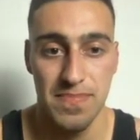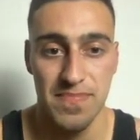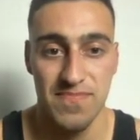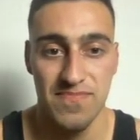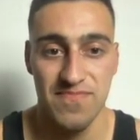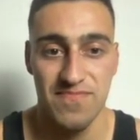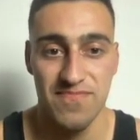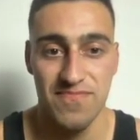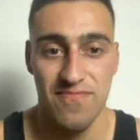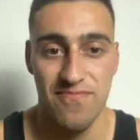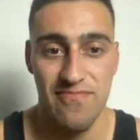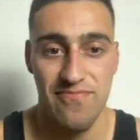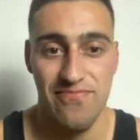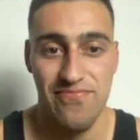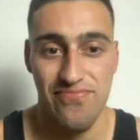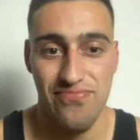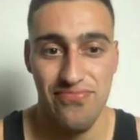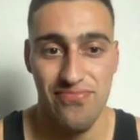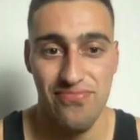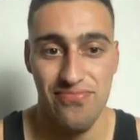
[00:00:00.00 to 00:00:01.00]

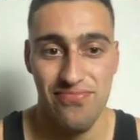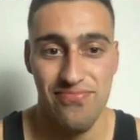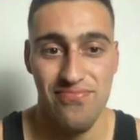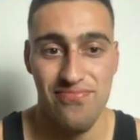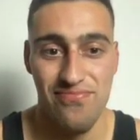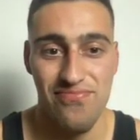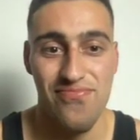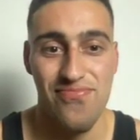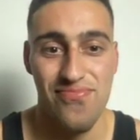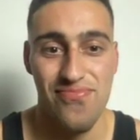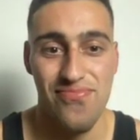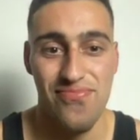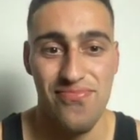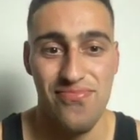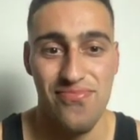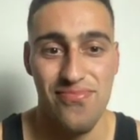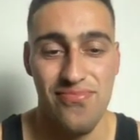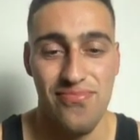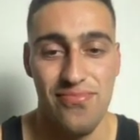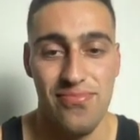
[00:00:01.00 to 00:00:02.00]

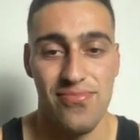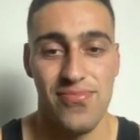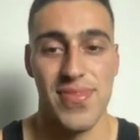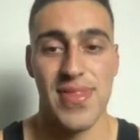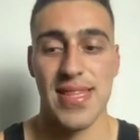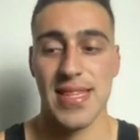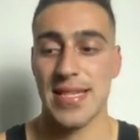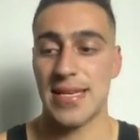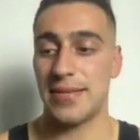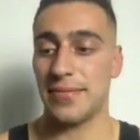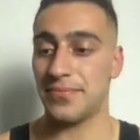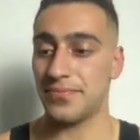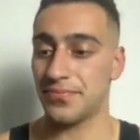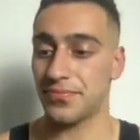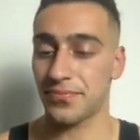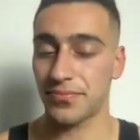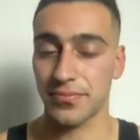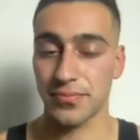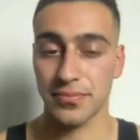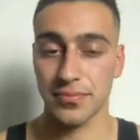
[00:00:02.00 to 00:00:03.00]

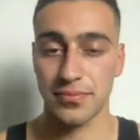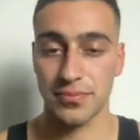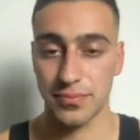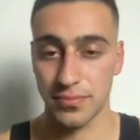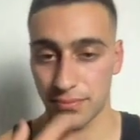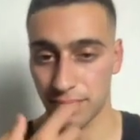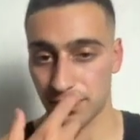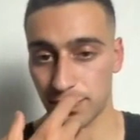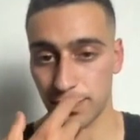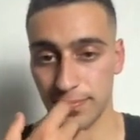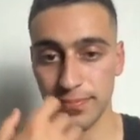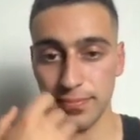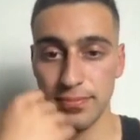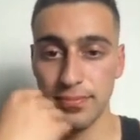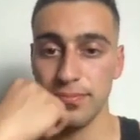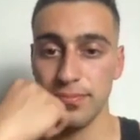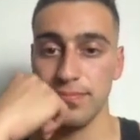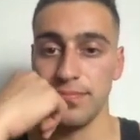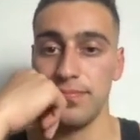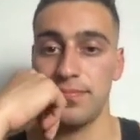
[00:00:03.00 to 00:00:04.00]

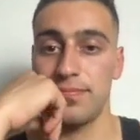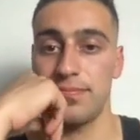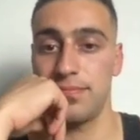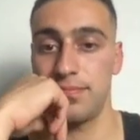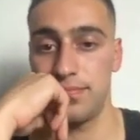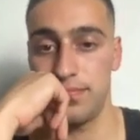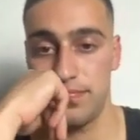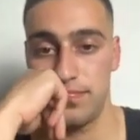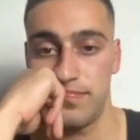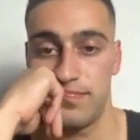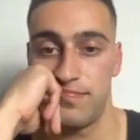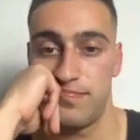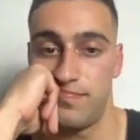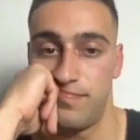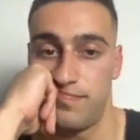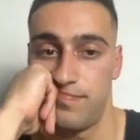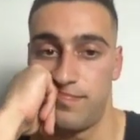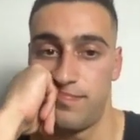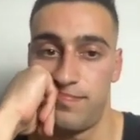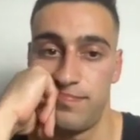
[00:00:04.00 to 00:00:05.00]

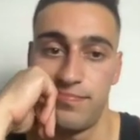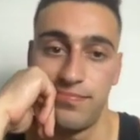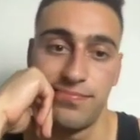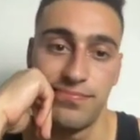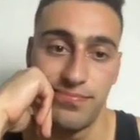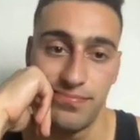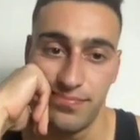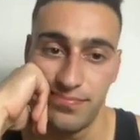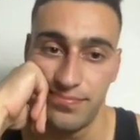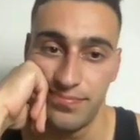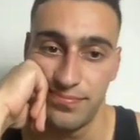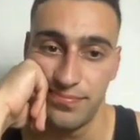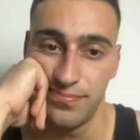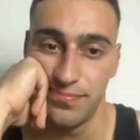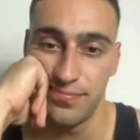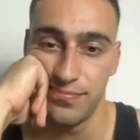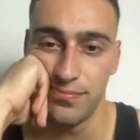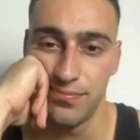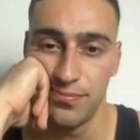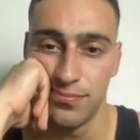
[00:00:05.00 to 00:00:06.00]

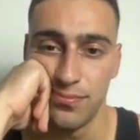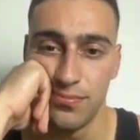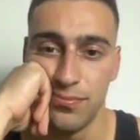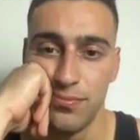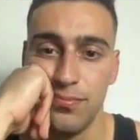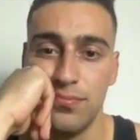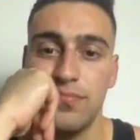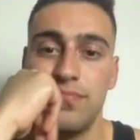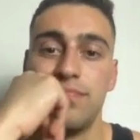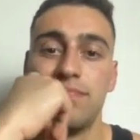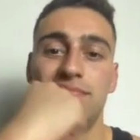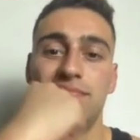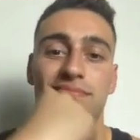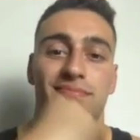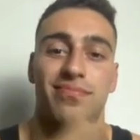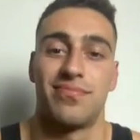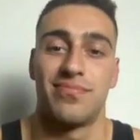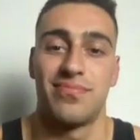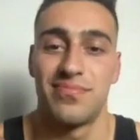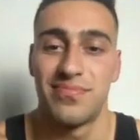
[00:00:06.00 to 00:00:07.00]

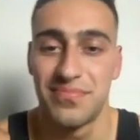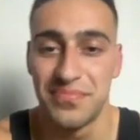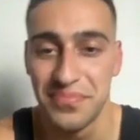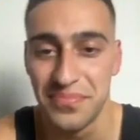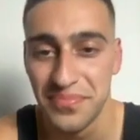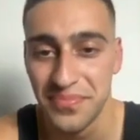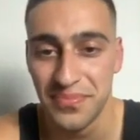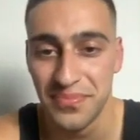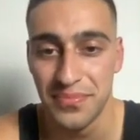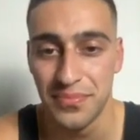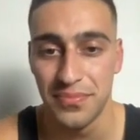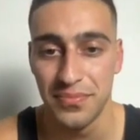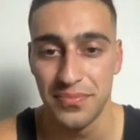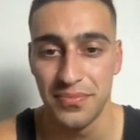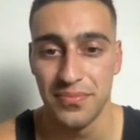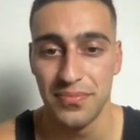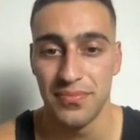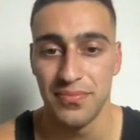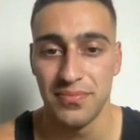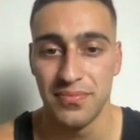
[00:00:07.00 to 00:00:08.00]
(not speaking)